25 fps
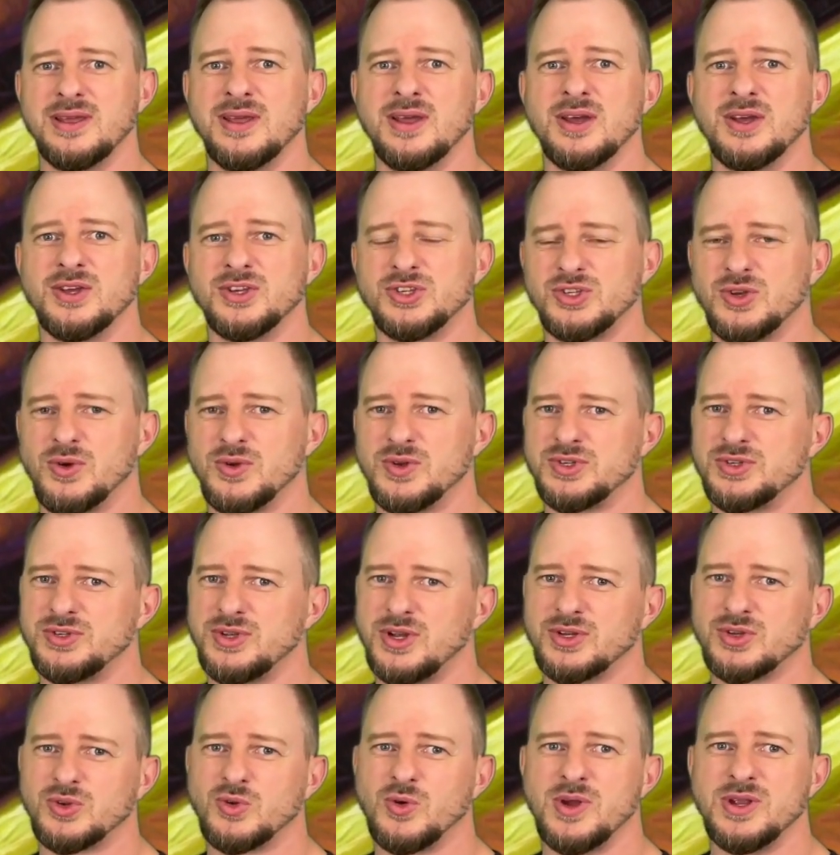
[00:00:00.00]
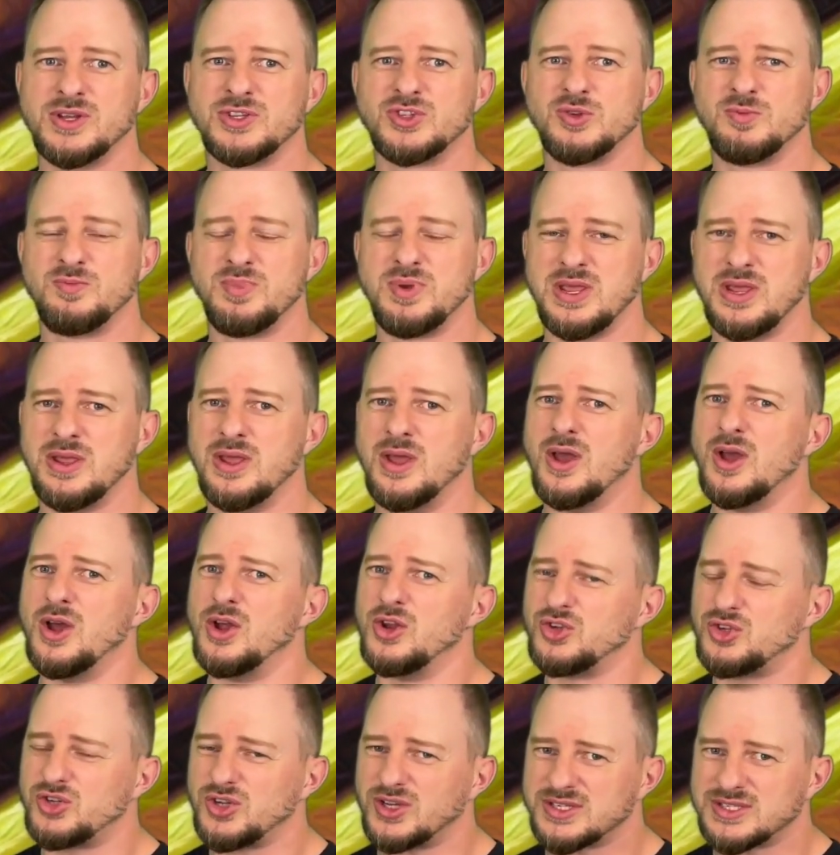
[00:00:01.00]
so it's not going to be
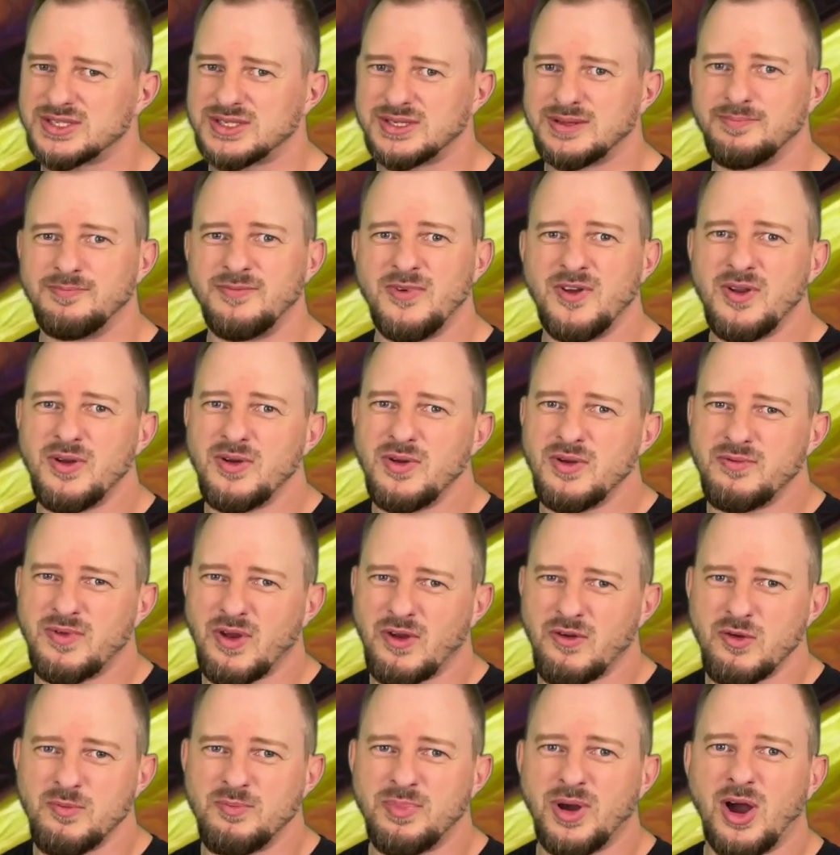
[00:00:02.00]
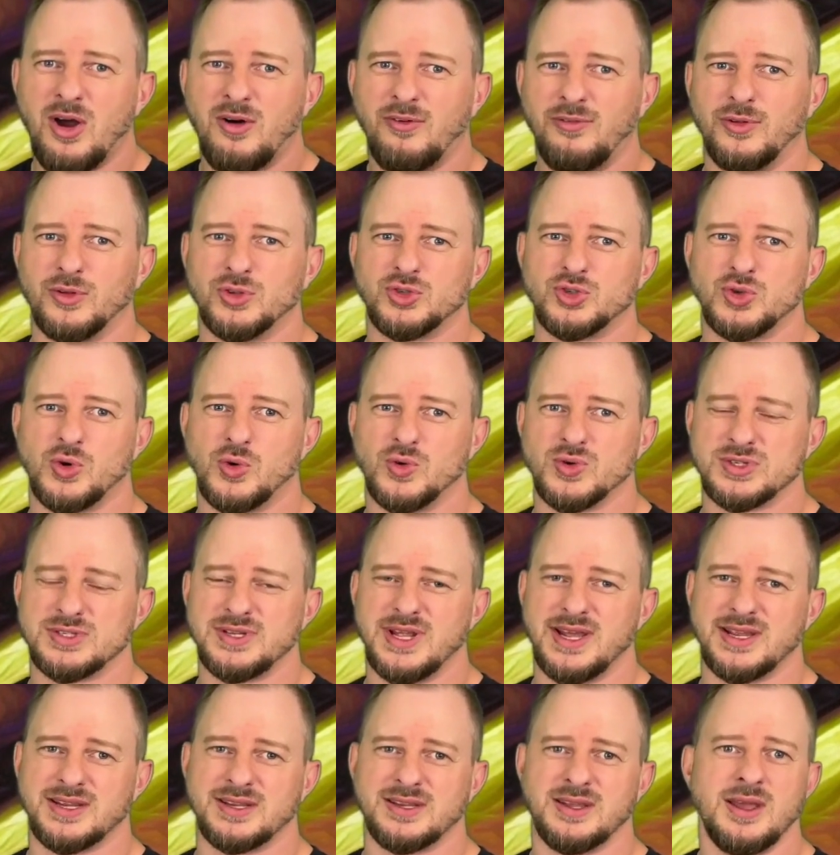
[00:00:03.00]
just the very, very powerful swords
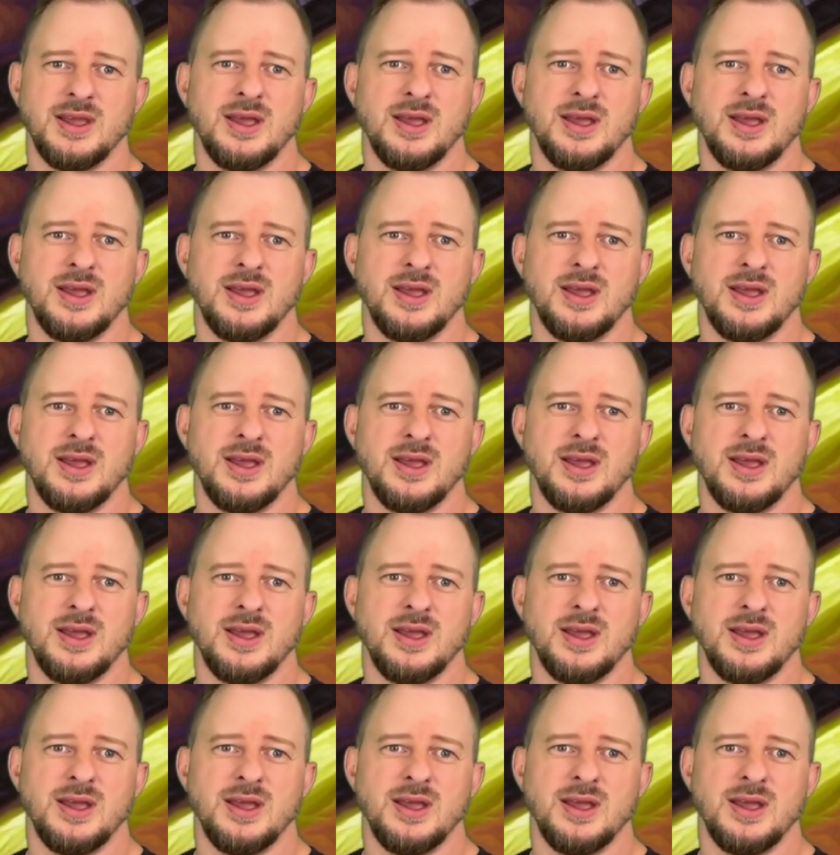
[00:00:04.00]
like